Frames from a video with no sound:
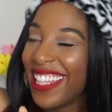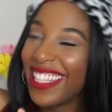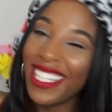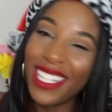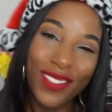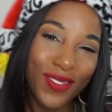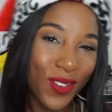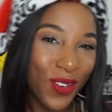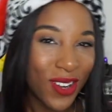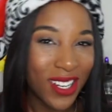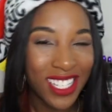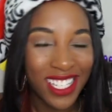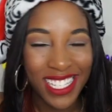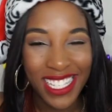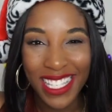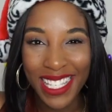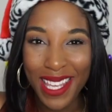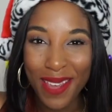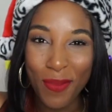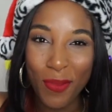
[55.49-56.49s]
then of course
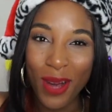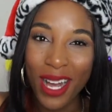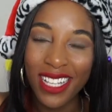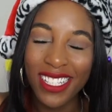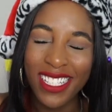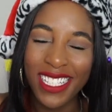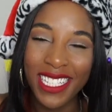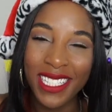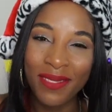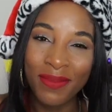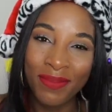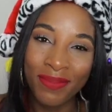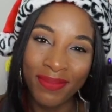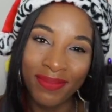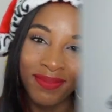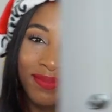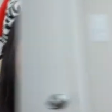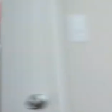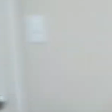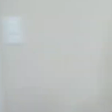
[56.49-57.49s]
just keep watching.
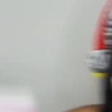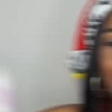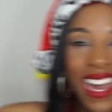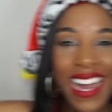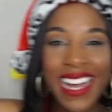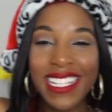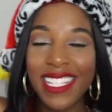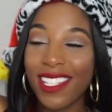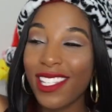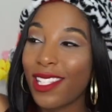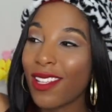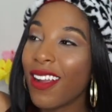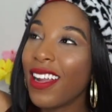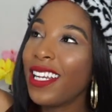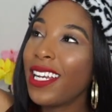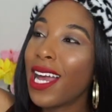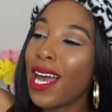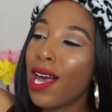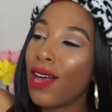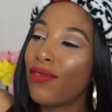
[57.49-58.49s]
All right you guys, so
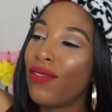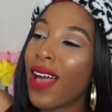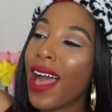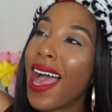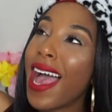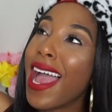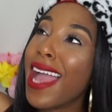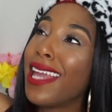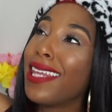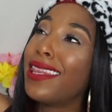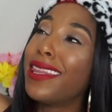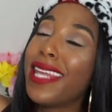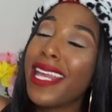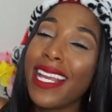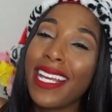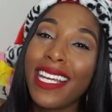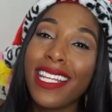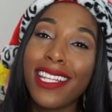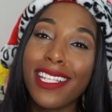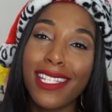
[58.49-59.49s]
starting off, I
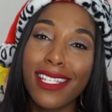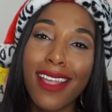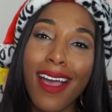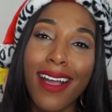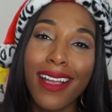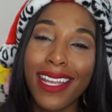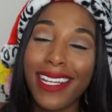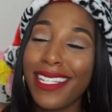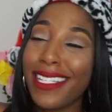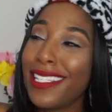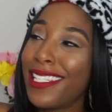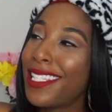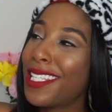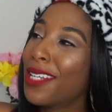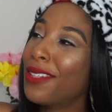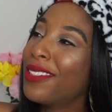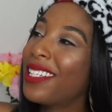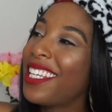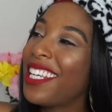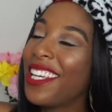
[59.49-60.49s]
think the stocking is
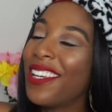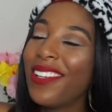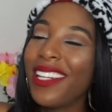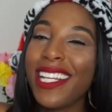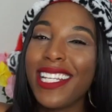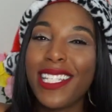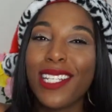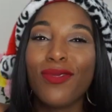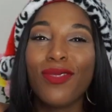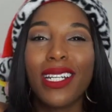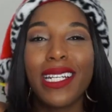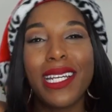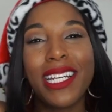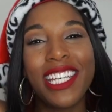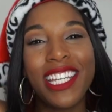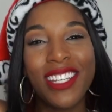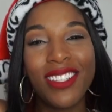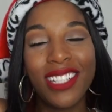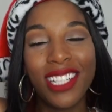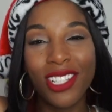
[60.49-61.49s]
so cute. It's a really
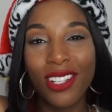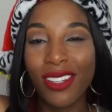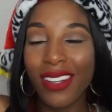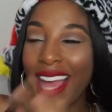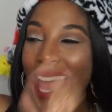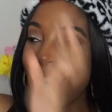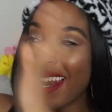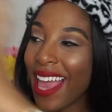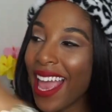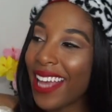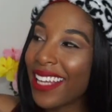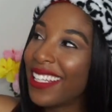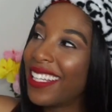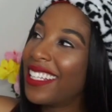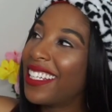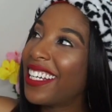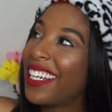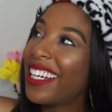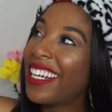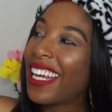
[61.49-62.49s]
cute little lilac
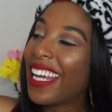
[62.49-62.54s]
color,